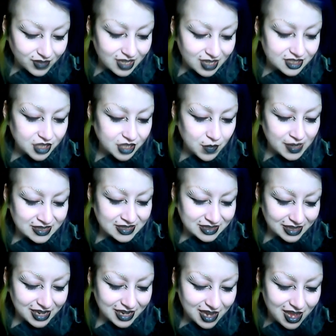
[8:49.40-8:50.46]
So
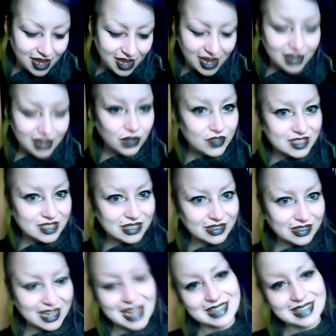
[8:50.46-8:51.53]
basically I got this little
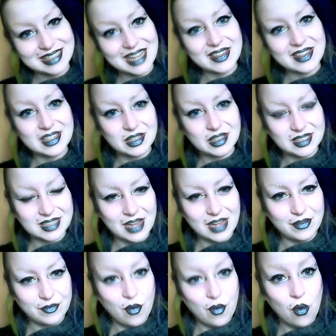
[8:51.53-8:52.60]
guy because they have this little set of
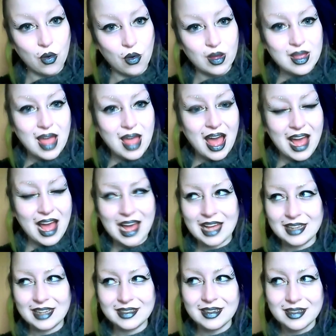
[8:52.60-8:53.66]
4,
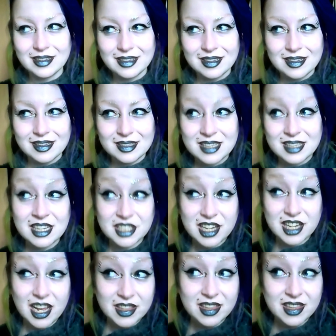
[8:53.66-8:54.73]
and essentially
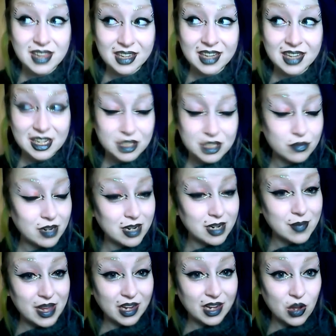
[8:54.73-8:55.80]
I think that guy should really
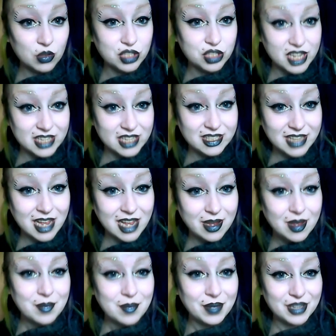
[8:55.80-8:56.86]
make a whole chest set,
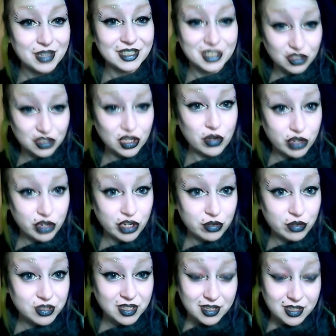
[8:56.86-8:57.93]
because these are so
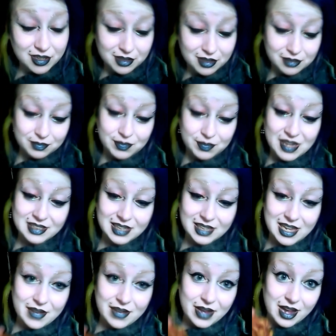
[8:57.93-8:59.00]
cute. Basically,
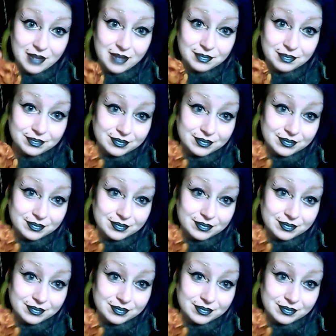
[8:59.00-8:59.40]
here we are.